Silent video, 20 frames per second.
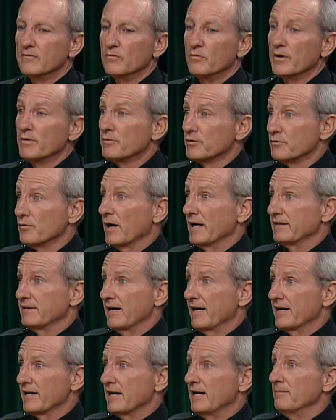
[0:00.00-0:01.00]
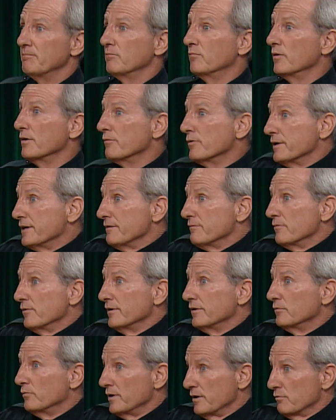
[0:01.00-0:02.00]
we would write that up, we
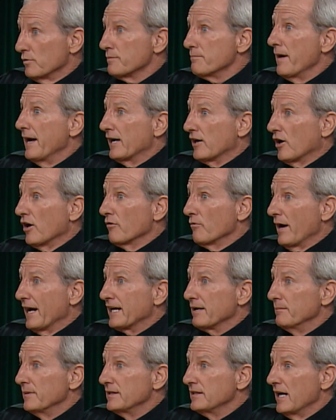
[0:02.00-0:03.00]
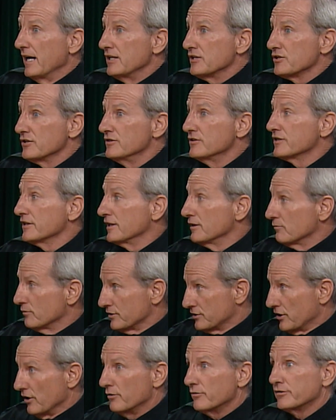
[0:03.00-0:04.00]
would make our recommendations, and it
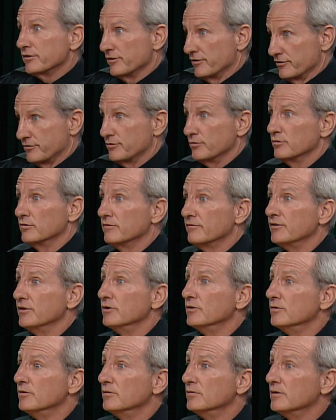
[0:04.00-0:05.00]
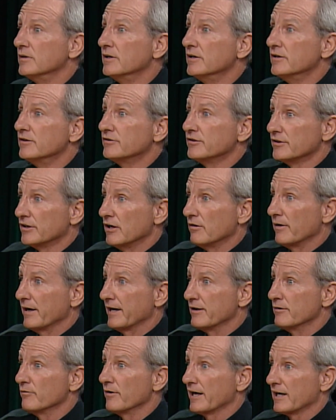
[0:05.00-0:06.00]
would go to the two of you to go
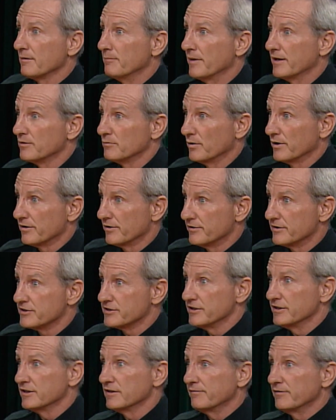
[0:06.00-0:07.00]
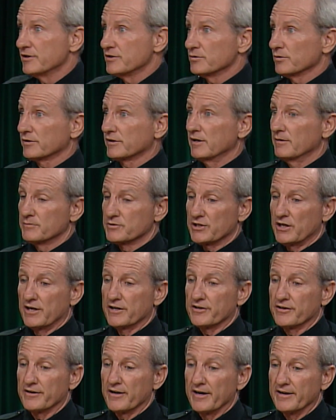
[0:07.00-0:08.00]
ahead and recommend whether this individual comes on
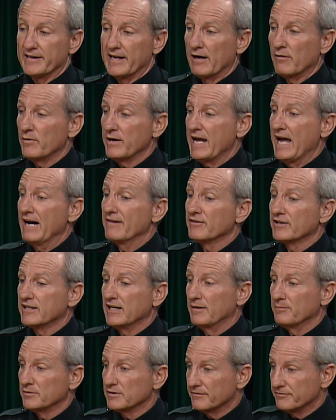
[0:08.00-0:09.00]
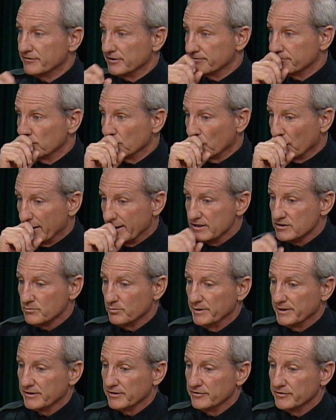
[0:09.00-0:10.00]
or not. Now, we have a couple of different ways
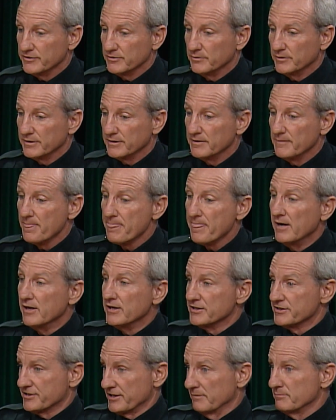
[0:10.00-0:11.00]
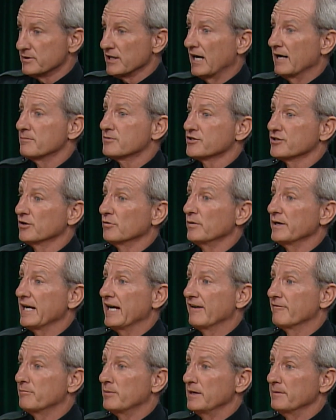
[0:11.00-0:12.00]
we can do it. Sometimes, sir, we
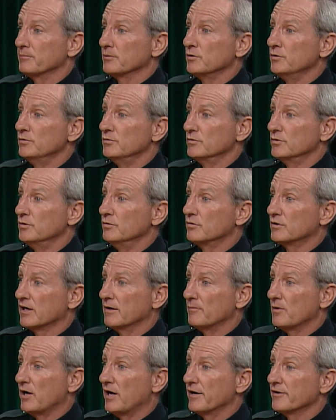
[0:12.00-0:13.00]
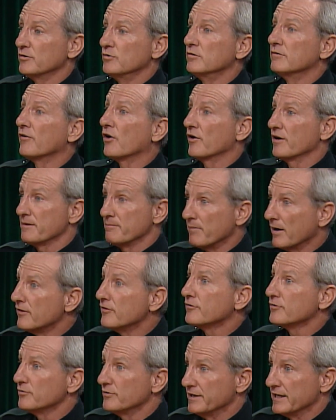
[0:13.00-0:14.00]
have people who come on who have already been
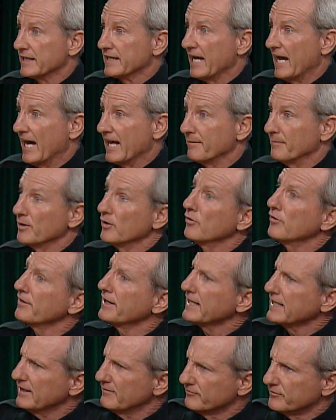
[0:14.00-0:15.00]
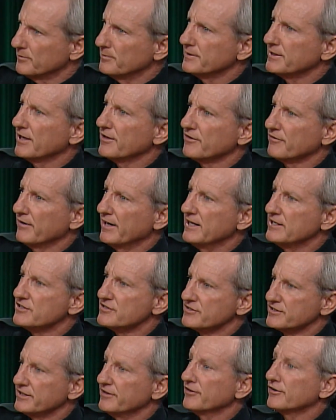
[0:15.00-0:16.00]
through the academy, or they come from another
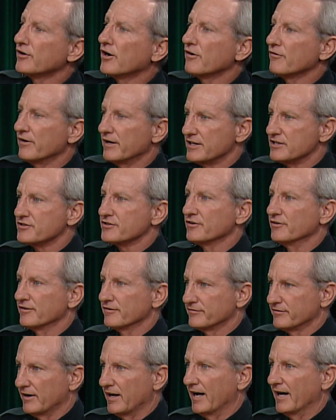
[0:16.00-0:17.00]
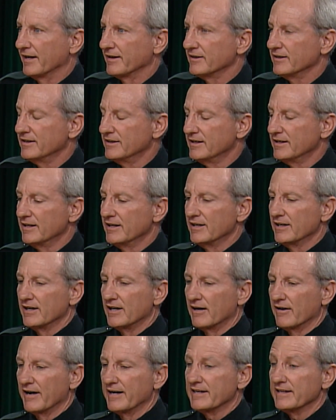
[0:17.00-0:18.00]
agency, they're already certified.
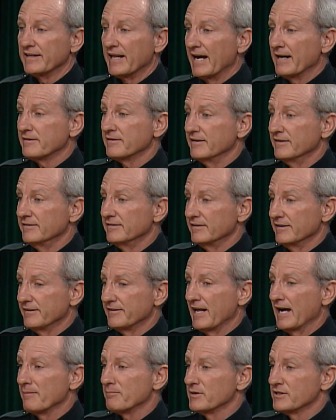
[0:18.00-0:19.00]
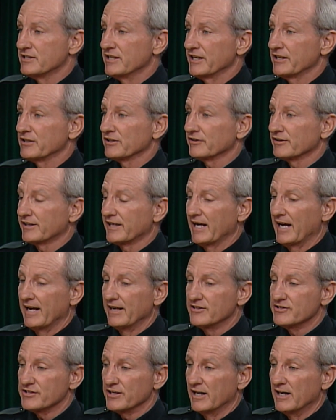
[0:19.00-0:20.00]
All right, in that particular
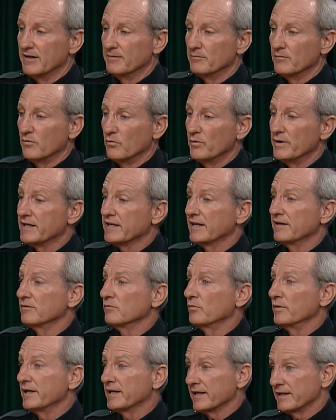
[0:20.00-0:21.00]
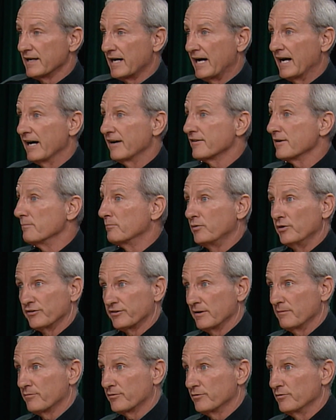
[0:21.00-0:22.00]
case, we can hire them, put
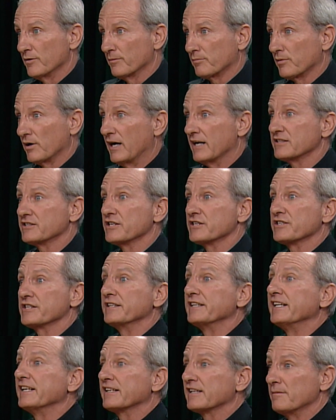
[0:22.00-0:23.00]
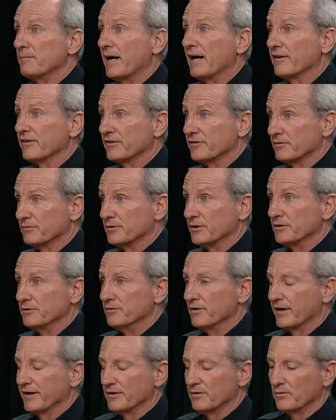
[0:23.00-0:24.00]
them through the process, and get them out on the road
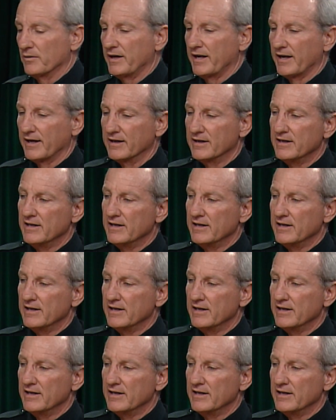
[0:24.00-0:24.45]
right away.